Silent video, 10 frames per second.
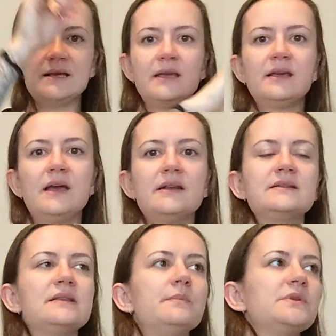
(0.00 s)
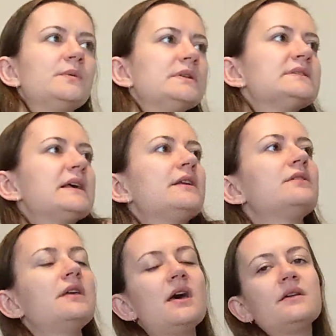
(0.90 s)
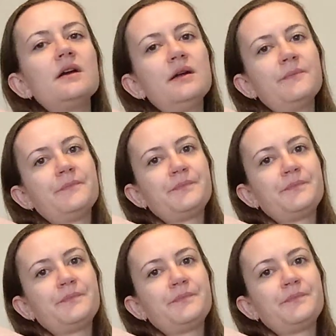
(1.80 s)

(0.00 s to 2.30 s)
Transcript: it can kind of slip to one side or the other.